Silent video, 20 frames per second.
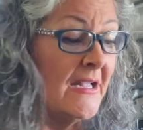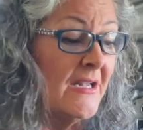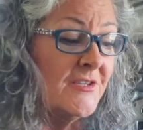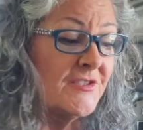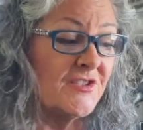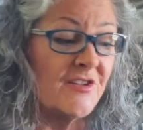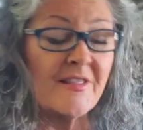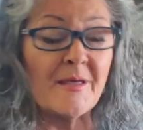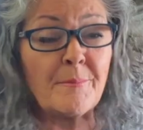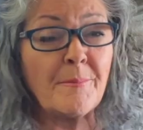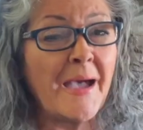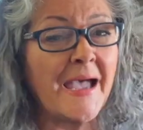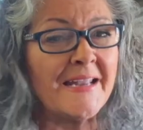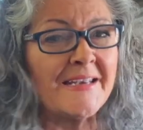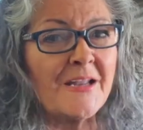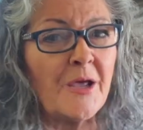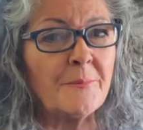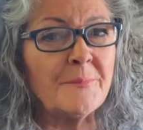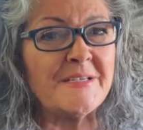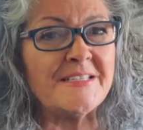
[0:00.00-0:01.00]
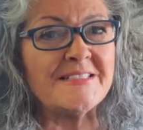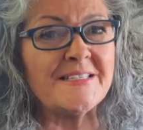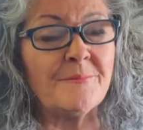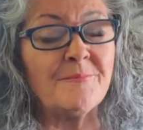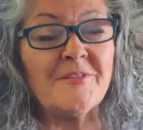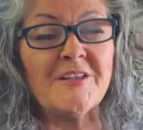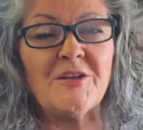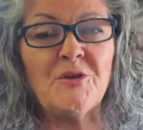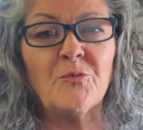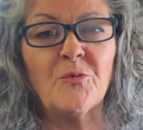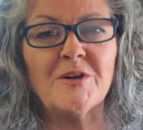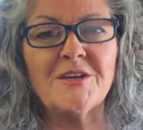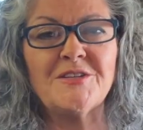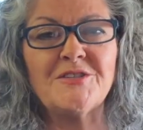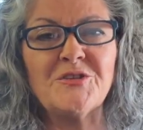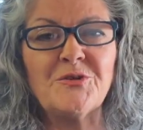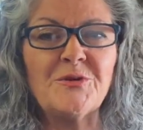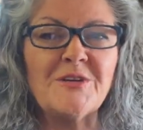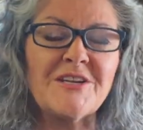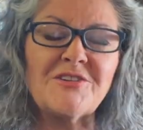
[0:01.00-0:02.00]
so that might not be something you want to
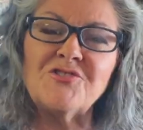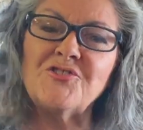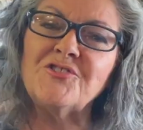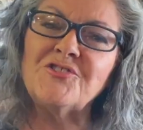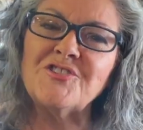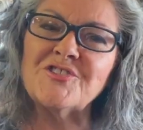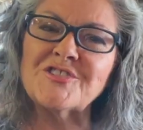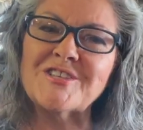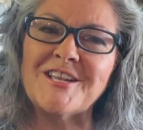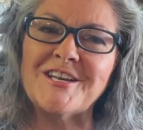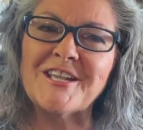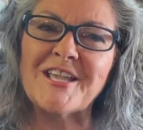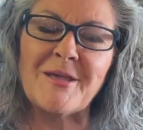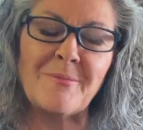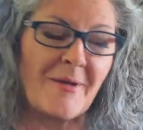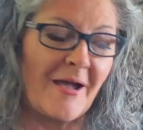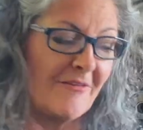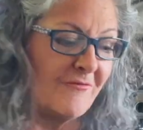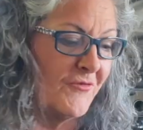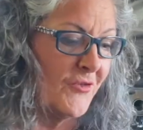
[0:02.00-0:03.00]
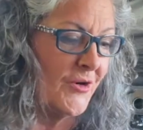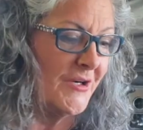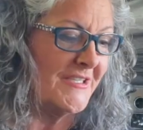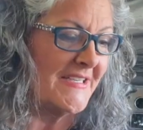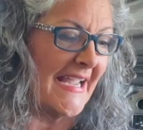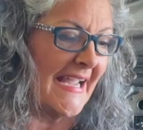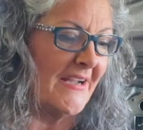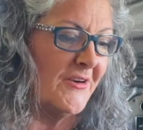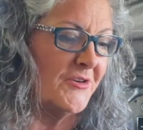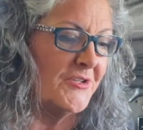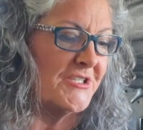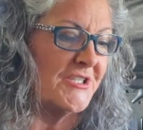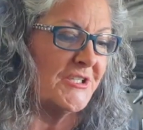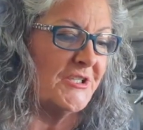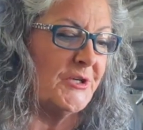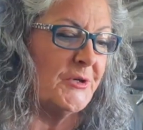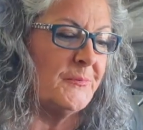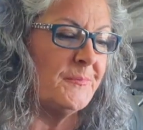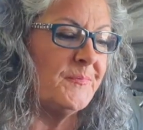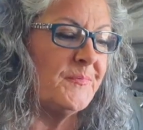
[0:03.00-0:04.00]
do unless you're just going to come out for a day or
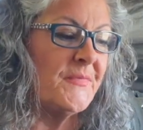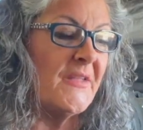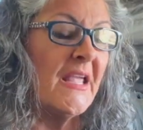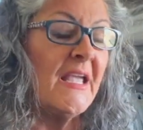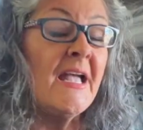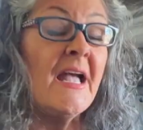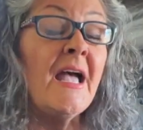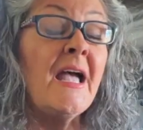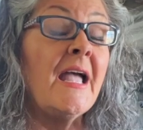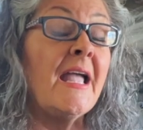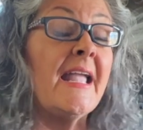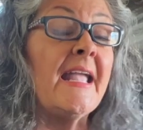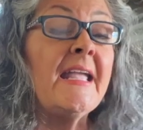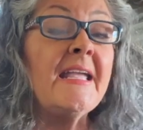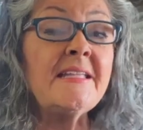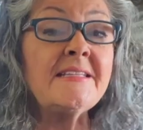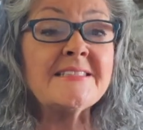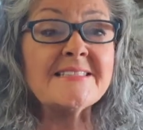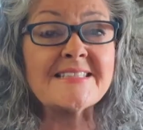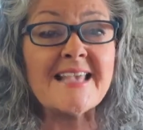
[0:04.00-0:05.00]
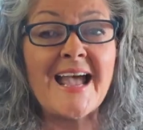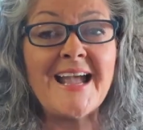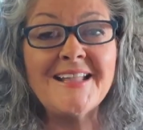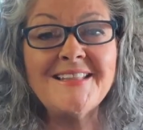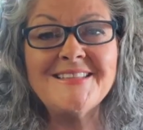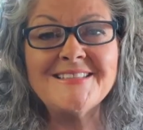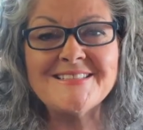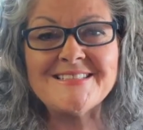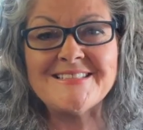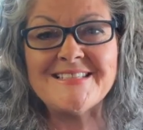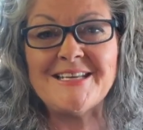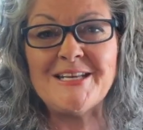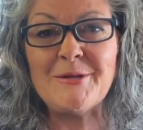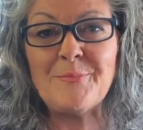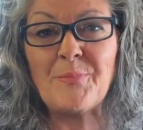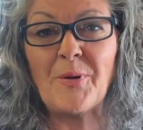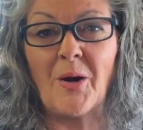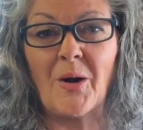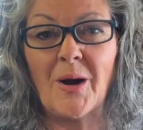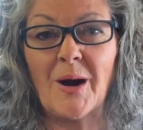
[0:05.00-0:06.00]
two. Inside the City of